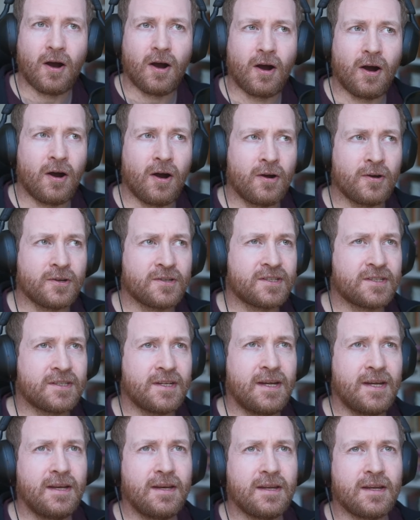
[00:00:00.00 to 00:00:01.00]
our
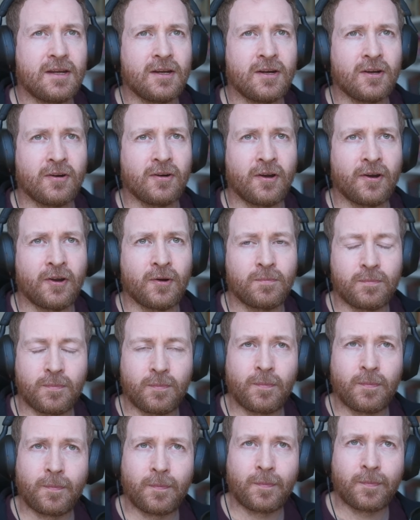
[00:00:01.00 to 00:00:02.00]
scene here and
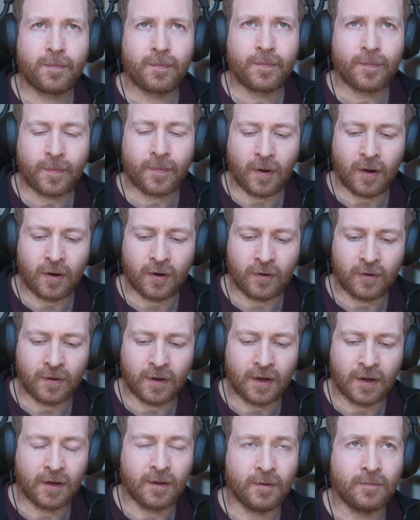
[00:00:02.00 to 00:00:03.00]

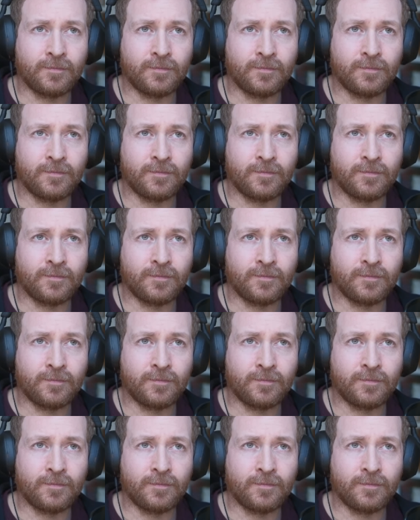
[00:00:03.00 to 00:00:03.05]
our